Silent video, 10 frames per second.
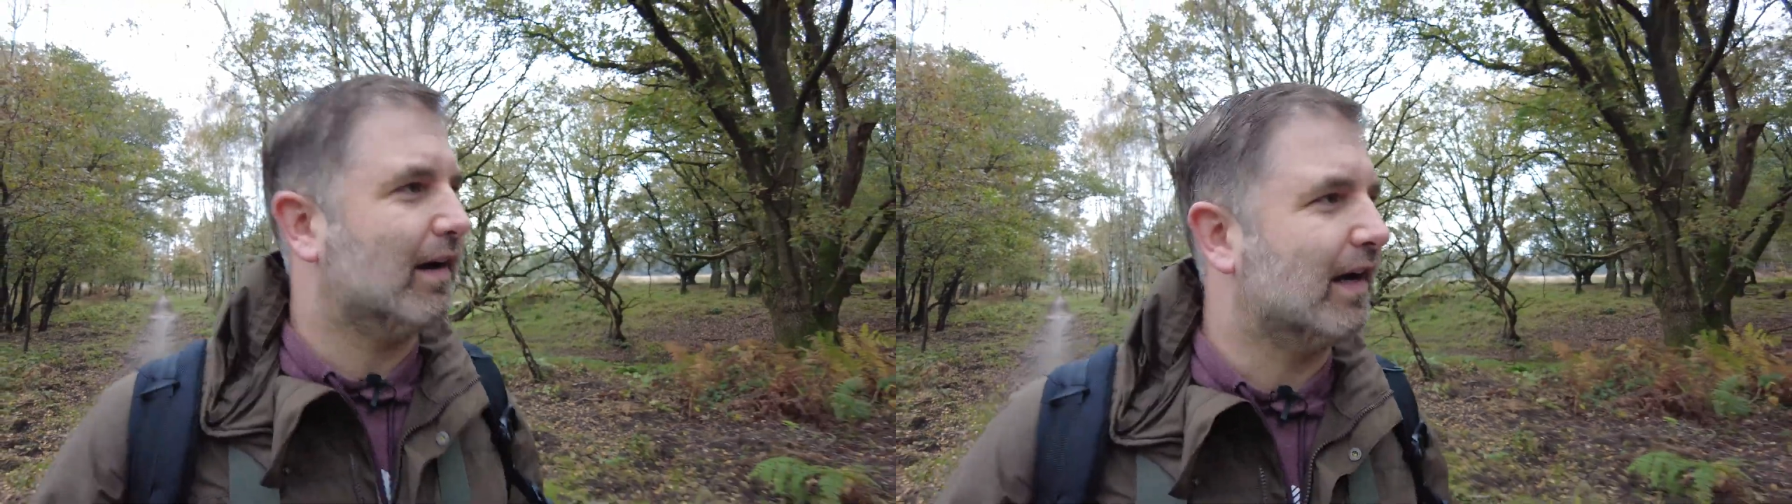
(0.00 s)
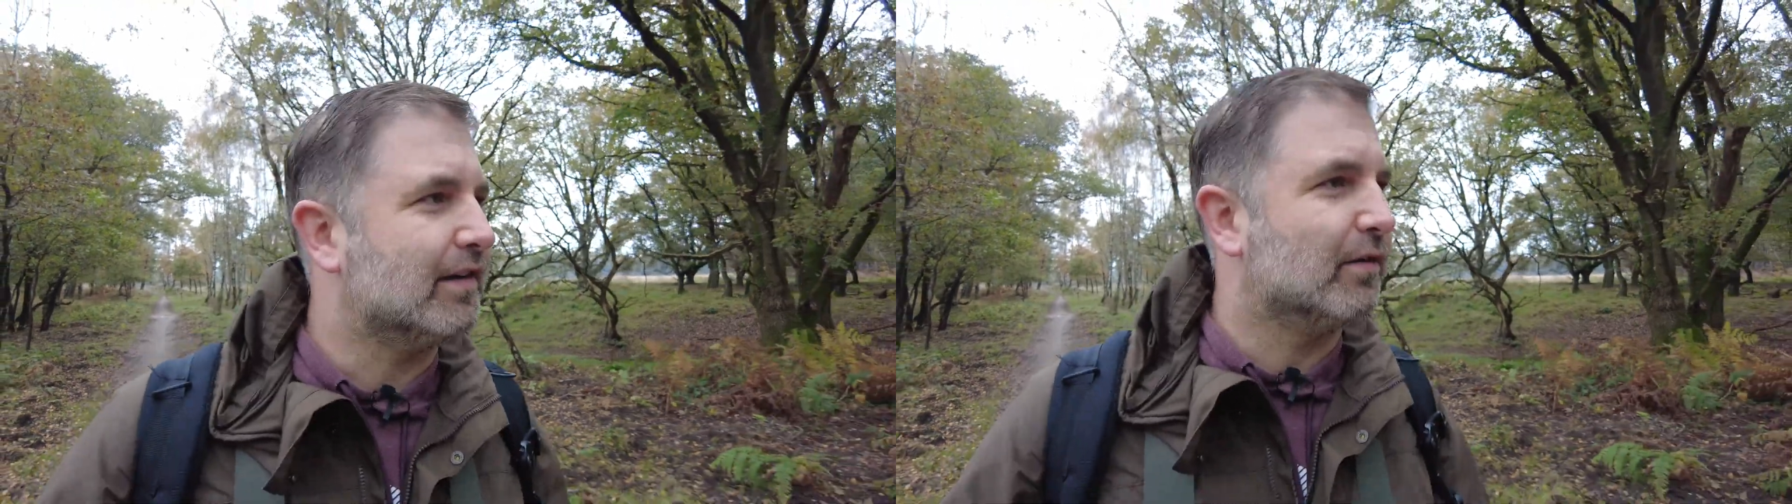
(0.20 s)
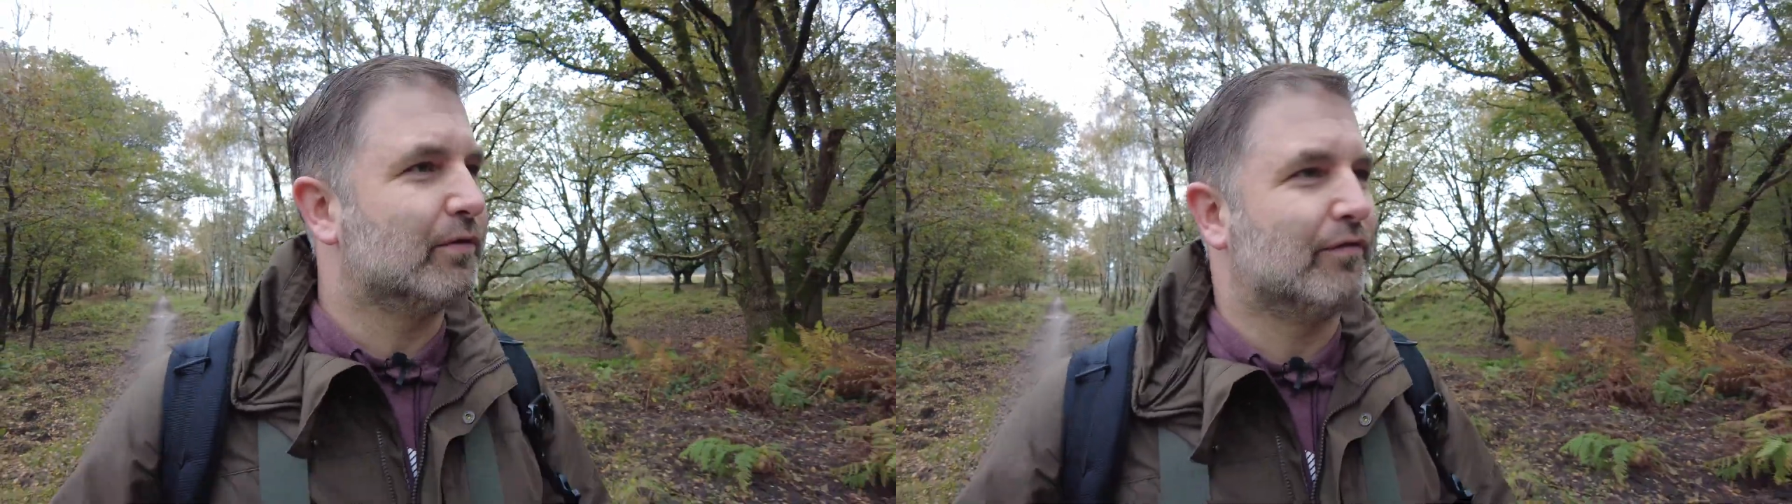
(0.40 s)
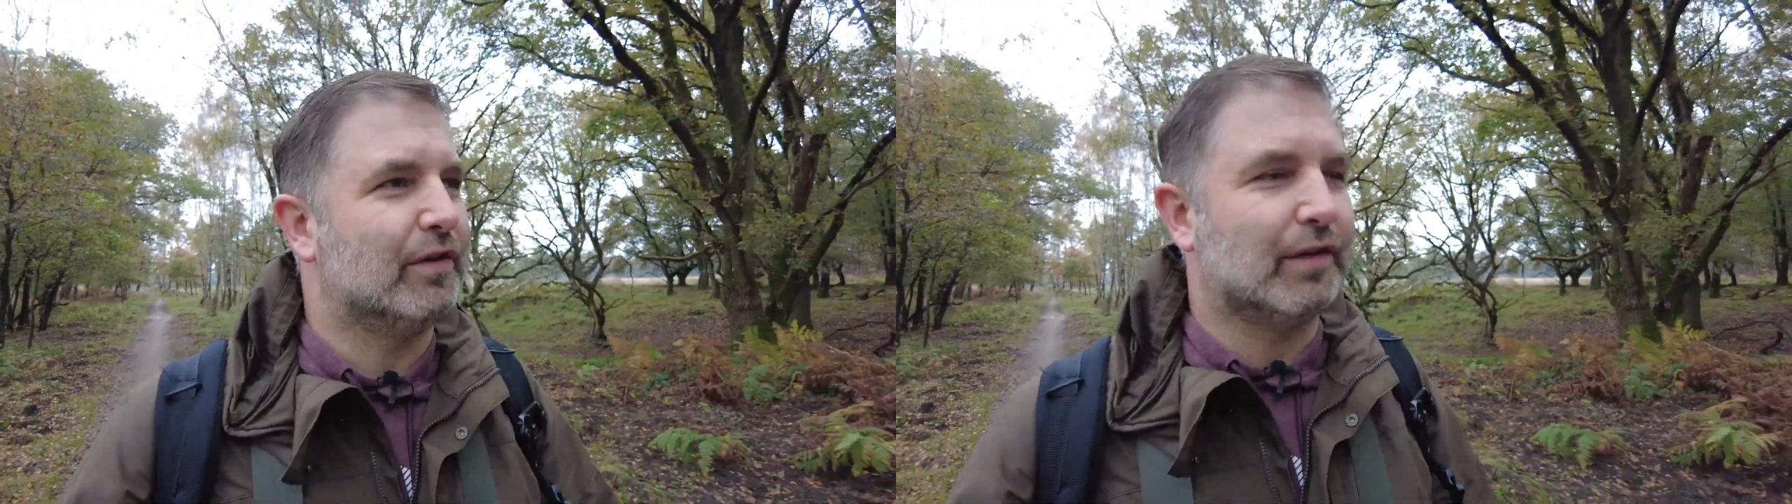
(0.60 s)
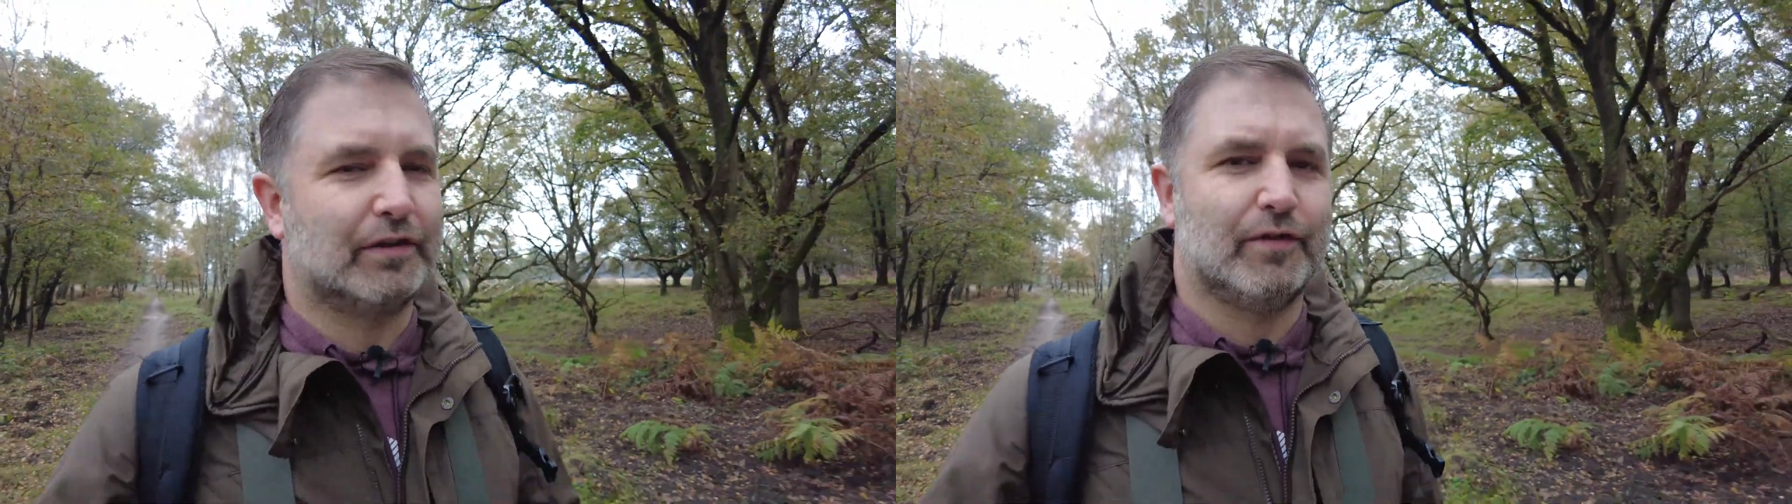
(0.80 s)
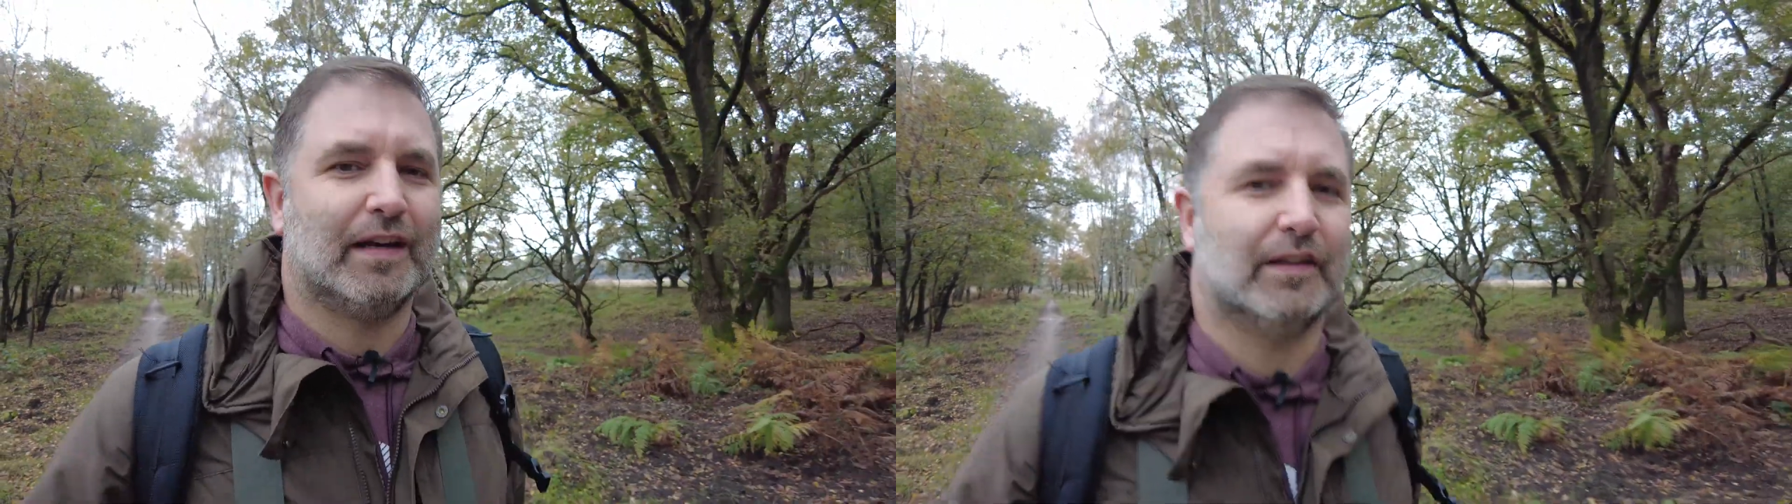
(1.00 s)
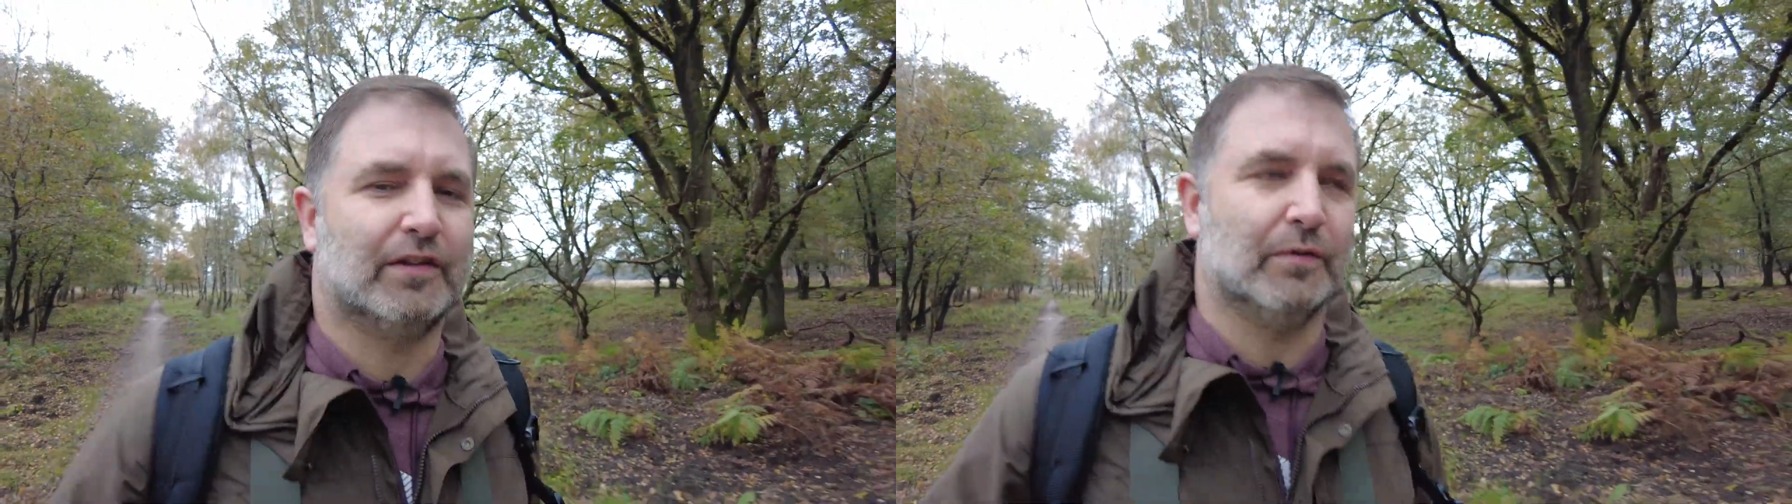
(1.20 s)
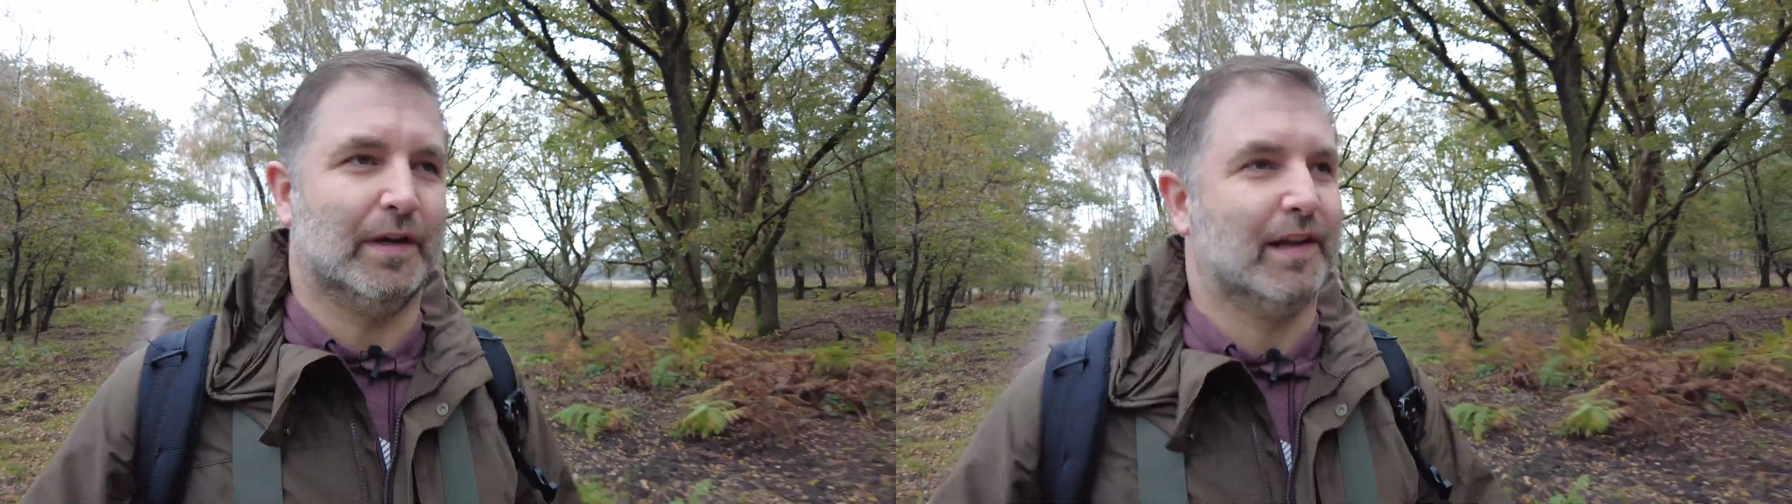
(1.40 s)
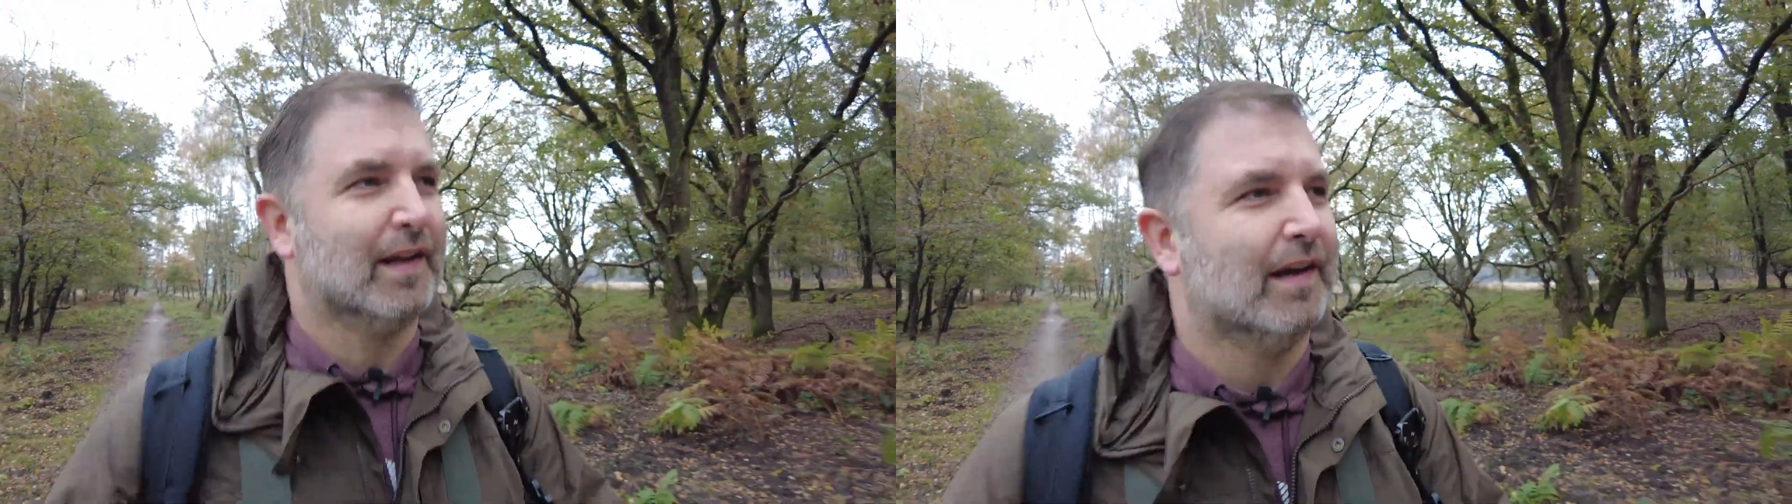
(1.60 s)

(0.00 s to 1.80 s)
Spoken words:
I don't feel attracted to it.